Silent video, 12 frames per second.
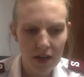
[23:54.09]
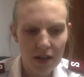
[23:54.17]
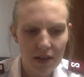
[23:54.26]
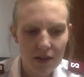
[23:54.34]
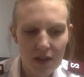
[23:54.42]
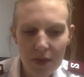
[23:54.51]

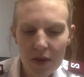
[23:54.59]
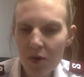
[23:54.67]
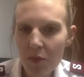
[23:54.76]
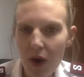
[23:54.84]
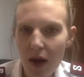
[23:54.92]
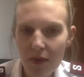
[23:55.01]
So, some of them
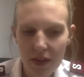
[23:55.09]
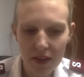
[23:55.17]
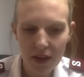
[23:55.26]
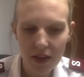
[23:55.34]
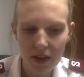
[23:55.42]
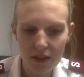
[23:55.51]
were probably
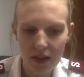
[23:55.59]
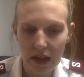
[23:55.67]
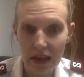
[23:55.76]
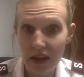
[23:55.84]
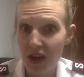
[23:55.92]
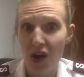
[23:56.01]
thinking,
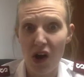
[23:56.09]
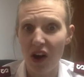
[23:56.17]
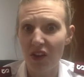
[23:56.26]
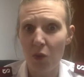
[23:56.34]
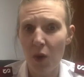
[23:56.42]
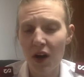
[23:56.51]
like,
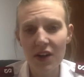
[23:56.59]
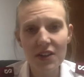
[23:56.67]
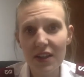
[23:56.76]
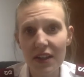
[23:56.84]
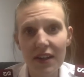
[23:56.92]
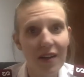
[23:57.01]
are the waters
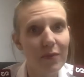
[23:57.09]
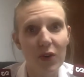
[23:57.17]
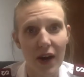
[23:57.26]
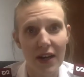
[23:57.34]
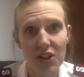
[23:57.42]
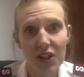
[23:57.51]
going to come
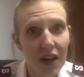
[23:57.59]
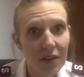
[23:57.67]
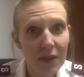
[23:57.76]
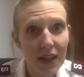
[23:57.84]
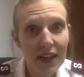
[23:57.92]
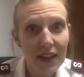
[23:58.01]
crashing on
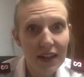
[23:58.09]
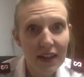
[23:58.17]
me?